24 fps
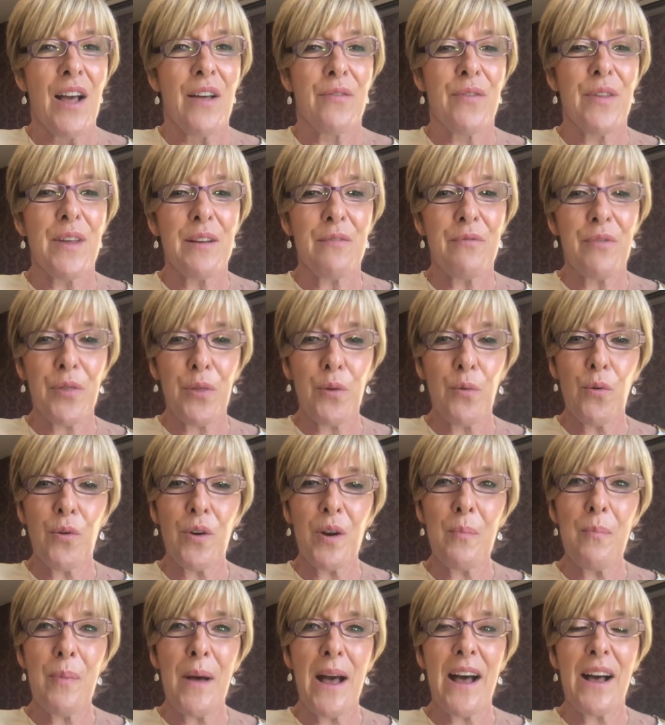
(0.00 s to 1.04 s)
They've thought
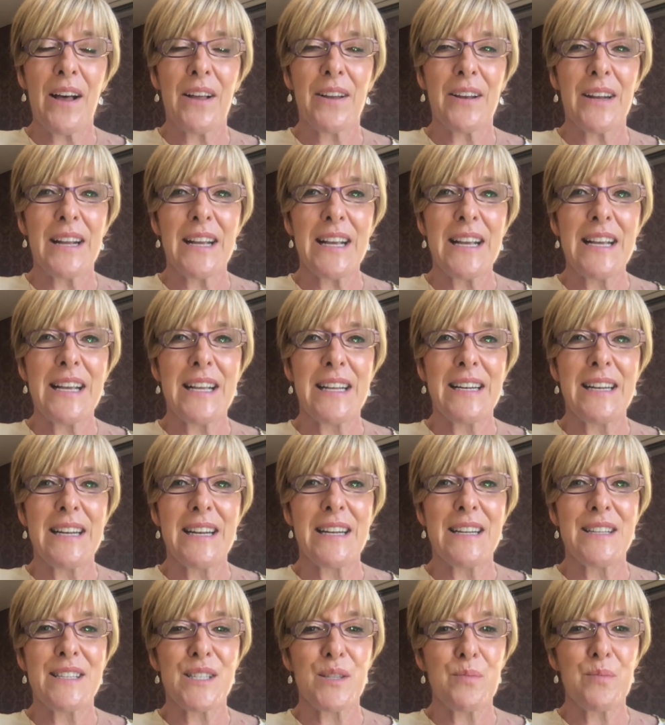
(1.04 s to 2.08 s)
about
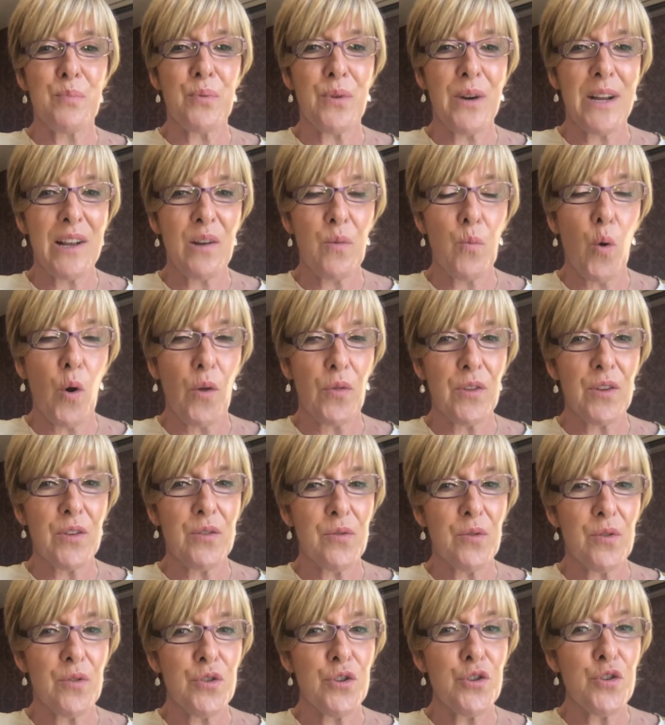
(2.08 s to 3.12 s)
in spring what
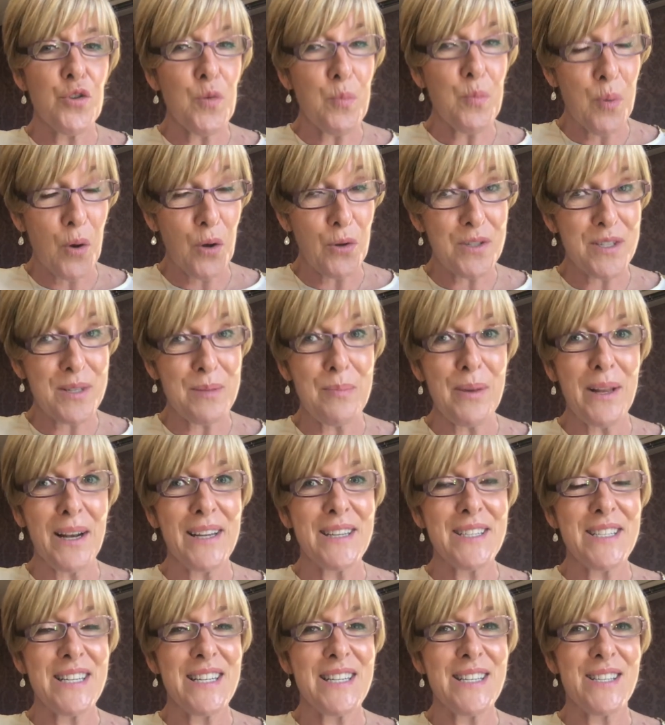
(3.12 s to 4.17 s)
the new
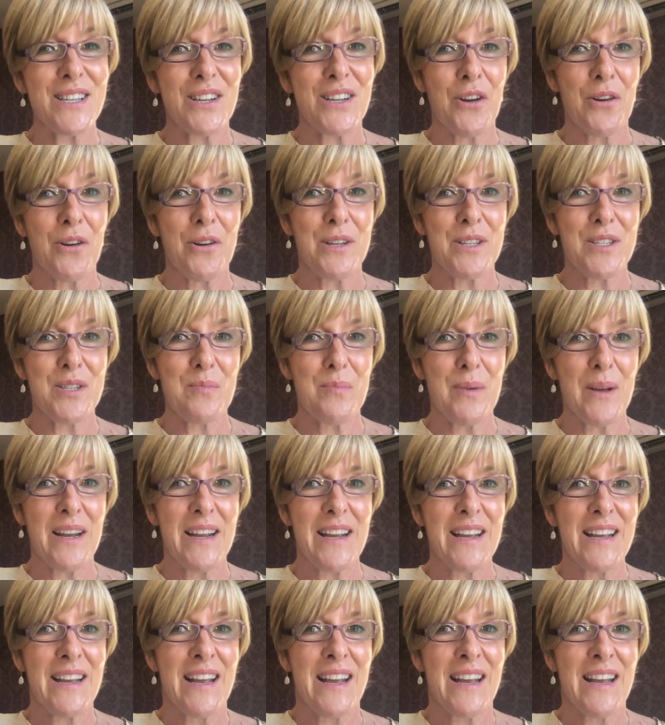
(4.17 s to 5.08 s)
possibilities are going to be.